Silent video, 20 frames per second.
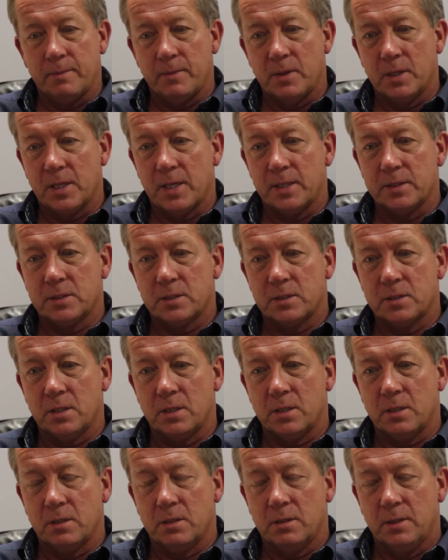against
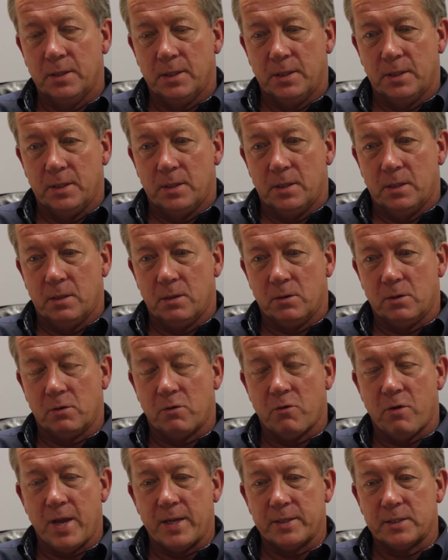
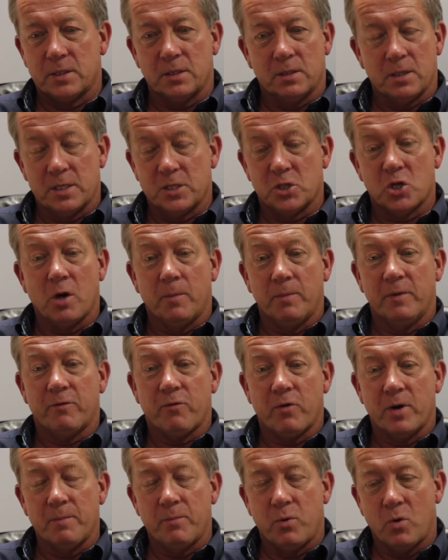Graz, and it's got them the
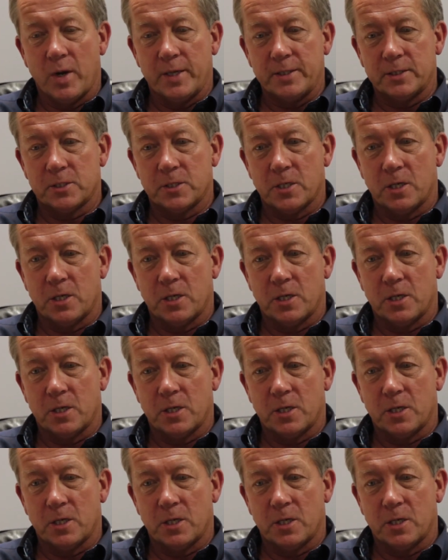3 points.